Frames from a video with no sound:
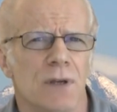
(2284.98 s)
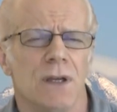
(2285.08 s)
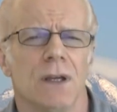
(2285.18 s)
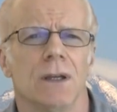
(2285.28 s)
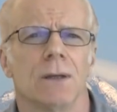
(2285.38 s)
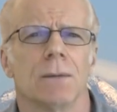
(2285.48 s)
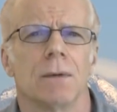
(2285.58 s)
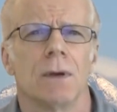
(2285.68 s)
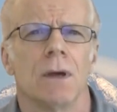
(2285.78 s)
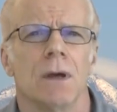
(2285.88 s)
being
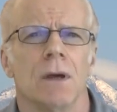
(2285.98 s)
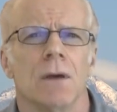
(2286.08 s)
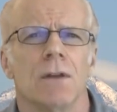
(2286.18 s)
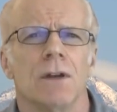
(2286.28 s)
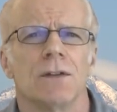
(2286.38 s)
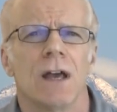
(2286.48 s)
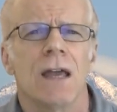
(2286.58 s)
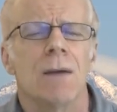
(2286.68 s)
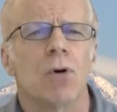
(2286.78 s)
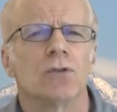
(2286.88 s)
that is
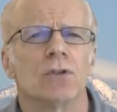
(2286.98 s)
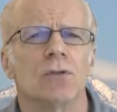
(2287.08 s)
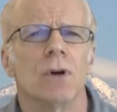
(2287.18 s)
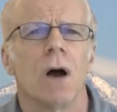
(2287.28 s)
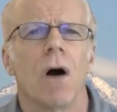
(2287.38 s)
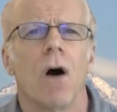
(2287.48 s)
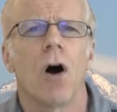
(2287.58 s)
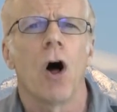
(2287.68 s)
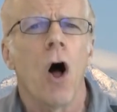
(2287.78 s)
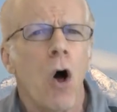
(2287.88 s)
able to
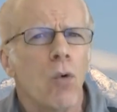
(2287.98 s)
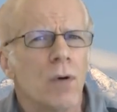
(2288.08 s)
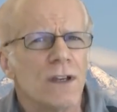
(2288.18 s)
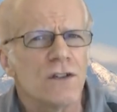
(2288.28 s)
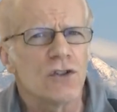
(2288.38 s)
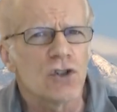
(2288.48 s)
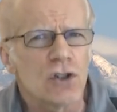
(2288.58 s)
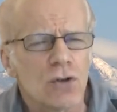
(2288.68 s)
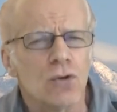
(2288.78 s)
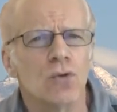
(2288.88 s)
always
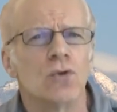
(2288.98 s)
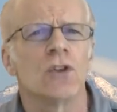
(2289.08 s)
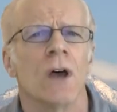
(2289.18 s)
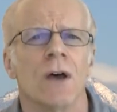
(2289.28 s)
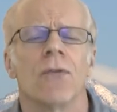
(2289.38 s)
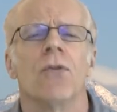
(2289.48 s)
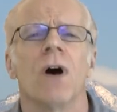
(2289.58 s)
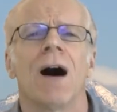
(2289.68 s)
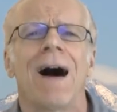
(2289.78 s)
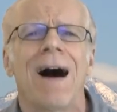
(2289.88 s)
choose
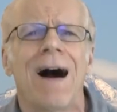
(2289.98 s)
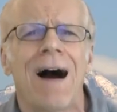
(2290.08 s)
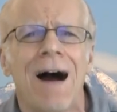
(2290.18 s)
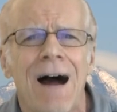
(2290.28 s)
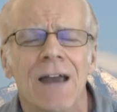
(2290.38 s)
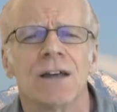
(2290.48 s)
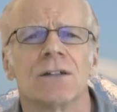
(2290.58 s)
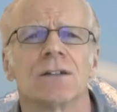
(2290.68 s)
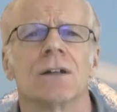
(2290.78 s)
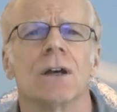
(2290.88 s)
the
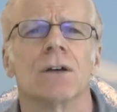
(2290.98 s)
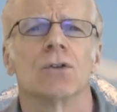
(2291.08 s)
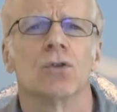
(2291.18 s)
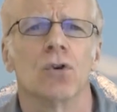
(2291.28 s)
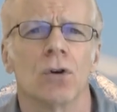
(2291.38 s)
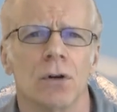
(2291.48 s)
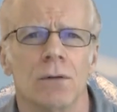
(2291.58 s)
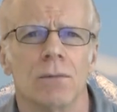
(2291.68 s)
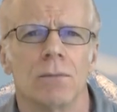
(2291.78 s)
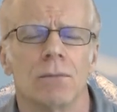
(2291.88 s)
highest
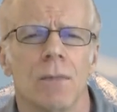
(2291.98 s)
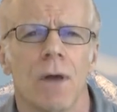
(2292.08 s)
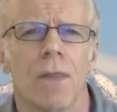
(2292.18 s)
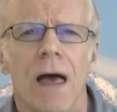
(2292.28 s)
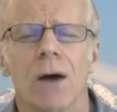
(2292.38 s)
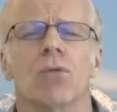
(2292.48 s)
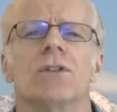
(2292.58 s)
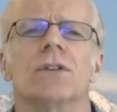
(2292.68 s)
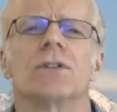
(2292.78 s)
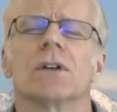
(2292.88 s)
good, that
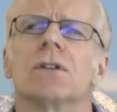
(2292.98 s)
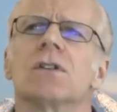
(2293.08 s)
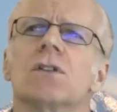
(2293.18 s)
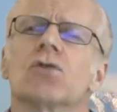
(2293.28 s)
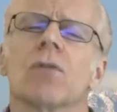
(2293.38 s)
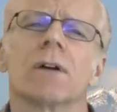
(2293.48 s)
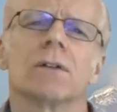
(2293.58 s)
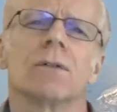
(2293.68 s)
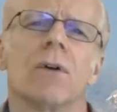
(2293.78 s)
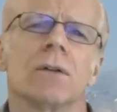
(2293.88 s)
which is
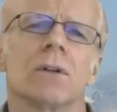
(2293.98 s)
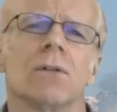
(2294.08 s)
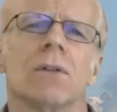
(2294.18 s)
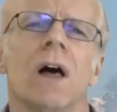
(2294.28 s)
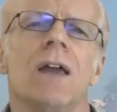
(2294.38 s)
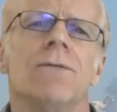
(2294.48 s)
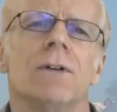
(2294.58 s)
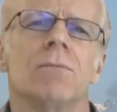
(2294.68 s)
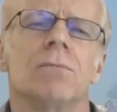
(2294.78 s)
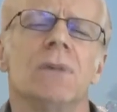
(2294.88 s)
constructive unto life
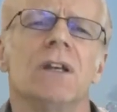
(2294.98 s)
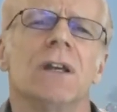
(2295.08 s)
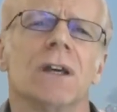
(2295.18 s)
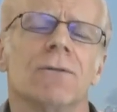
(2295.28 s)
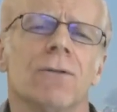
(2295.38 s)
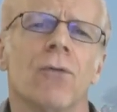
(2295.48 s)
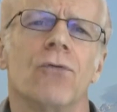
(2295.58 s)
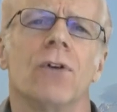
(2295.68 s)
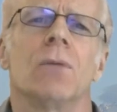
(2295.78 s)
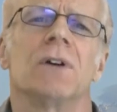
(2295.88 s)
and meaning and
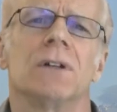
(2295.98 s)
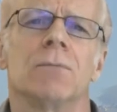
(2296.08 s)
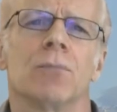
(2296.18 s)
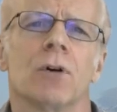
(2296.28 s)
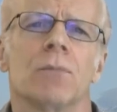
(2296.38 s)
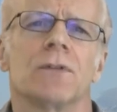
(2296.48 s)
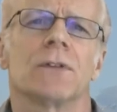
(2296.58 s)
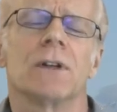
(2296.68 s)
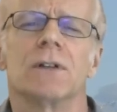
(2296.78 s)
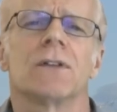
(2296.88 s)
fulfillment and
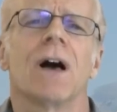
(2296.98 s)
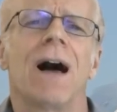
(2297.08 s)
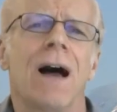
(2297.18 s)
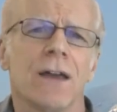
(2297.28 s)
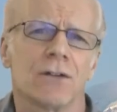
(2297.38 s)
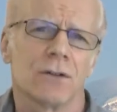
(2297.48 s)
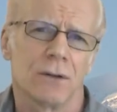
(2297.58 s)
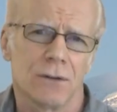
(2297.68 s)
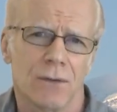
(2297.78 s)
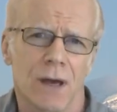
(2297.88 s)
purpose, that is the highest
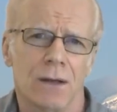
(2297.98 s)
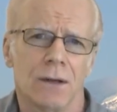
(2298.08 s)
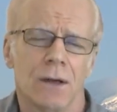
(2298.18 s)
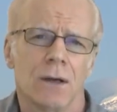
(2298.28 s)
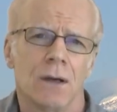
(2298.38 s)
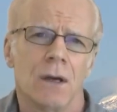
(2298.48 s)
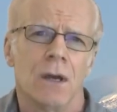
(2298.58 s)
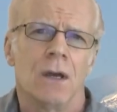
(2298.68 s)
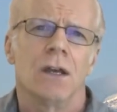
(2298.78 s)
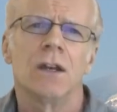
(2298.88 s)
unto that.
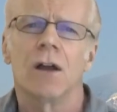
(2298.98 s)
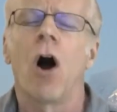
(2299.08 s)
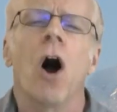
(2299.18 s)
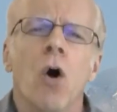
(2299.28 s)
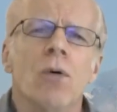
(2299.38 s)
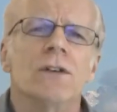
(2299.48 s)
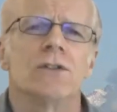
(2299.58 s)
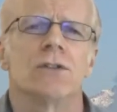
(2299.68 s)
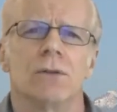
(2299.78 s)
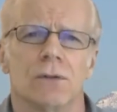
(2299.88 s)
It always
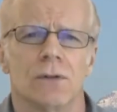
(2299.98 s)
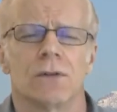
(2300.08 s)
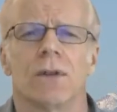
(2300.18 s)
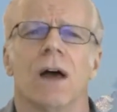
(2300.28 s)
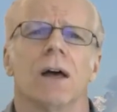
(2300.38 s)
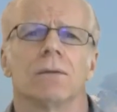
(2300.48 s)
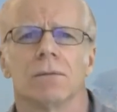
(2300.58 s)
chooses that.